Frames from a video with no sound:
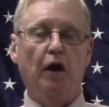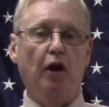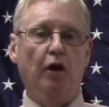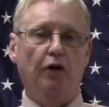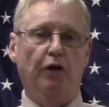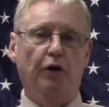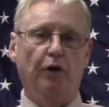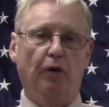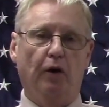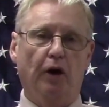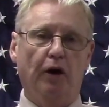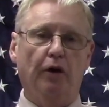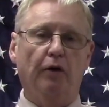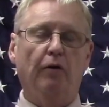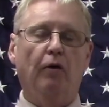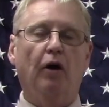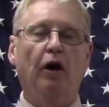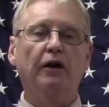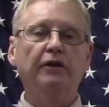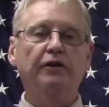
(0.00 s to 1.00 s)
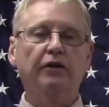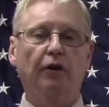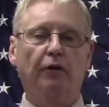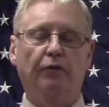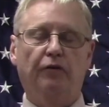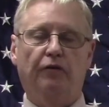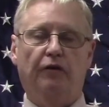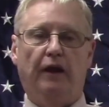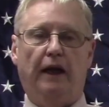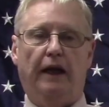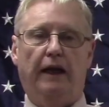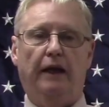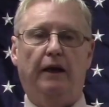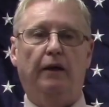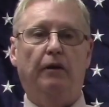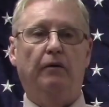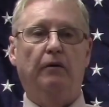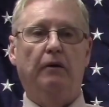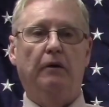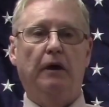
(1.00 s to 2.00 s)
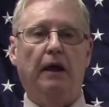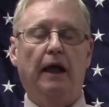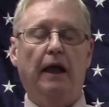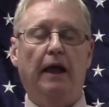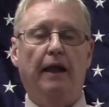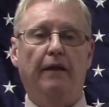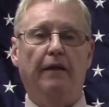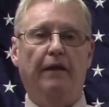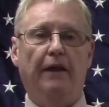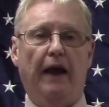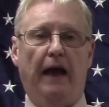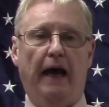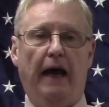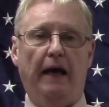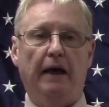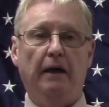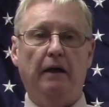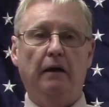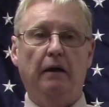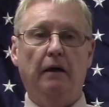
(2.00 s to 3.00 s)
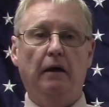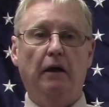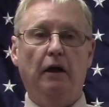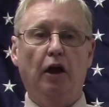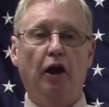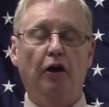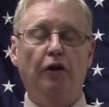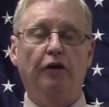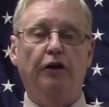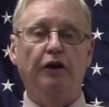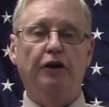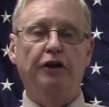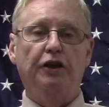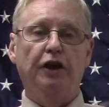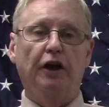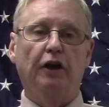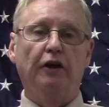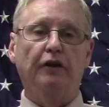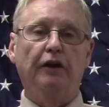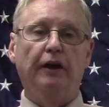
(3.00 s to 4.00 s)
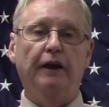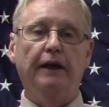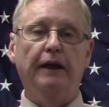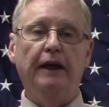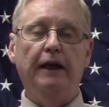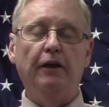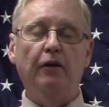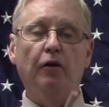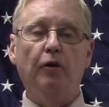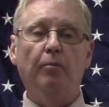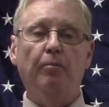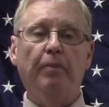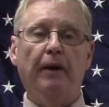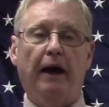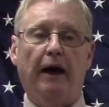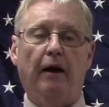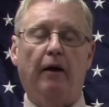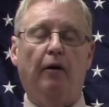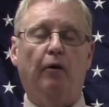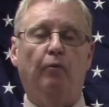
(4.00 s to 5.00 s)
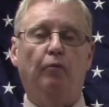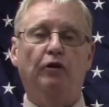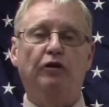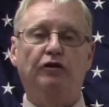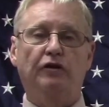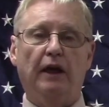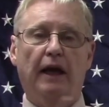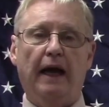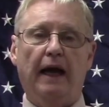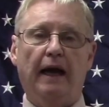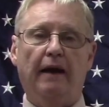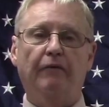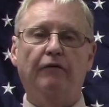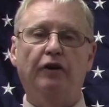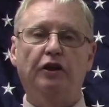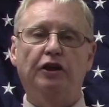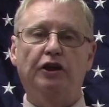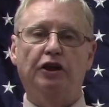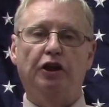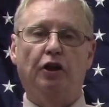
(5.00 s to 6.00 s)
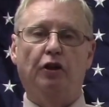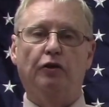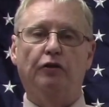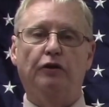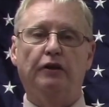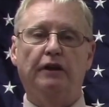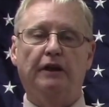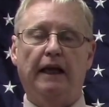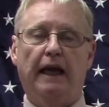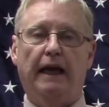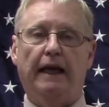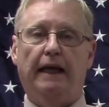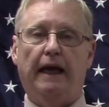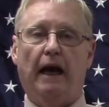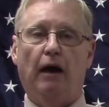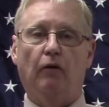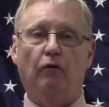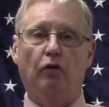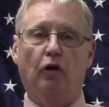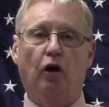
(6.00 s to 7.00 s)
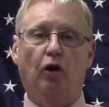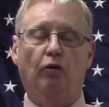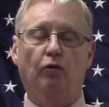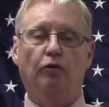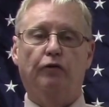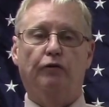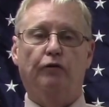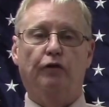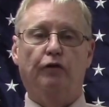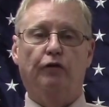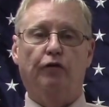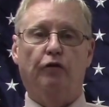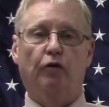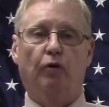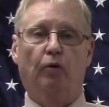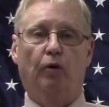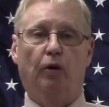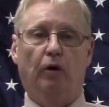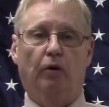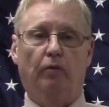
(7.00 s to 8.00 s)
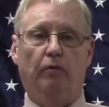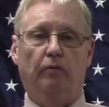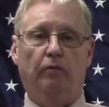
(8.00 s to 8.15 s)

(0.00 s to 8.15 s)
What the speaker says: The order also stated that neither parent was to have the children take out loans for school,